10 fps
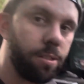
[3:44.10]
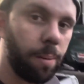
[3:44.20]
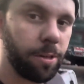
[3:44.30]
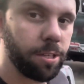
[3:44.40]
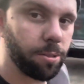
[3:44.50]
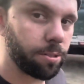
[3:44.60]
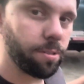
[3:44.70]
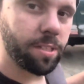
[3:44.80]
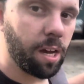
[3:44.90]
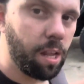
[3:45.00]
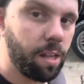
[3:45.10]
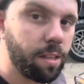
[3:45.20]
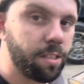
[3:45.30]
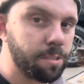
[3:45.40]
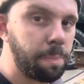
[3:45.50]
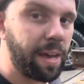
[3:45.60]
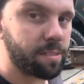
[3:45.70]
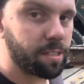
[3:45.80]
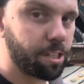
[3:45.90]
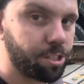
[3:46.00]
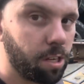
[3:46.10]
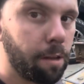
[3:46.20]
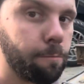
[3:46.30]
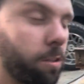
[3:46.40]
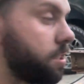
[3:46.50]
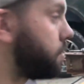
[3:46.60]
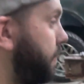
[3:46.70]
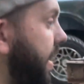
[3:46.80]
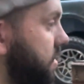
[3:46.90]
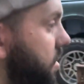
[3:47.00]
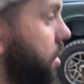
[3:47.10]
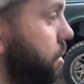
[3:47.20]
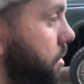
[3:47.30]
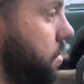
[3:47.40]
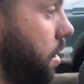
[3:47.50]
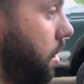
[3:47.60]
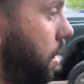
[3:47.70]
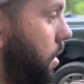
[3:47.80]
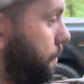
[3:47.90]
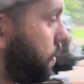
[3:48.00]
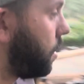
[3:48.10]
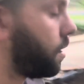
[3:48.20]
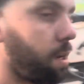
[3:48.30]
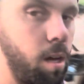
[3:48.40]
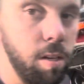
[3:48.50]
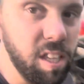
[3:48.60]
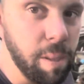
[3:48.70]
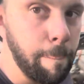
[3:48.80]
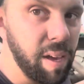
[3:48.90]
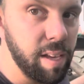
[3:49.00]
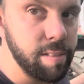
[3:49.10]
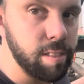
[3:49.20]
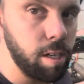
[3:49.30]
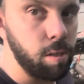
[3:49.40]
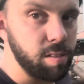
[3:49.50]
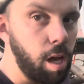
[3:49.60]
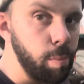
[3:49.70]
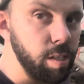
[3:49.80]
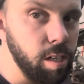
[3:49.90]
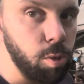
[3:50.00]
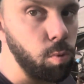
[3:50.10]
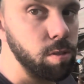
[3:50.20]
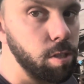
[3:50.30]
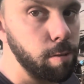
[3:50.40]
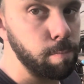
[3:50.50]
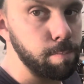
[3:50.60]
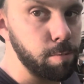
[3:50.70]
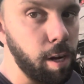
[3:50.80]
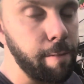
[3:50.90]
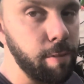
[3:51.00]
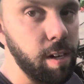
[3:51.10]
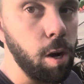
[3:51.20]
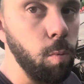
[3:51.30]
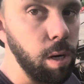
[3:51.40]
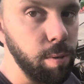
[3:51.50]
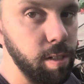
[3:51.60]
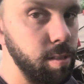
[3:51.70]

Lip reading: I'm going to go through and cut this back section off. Once this back section is cut off, I'll get the bed set on top of here, and we'll start trying to figure out where we're going to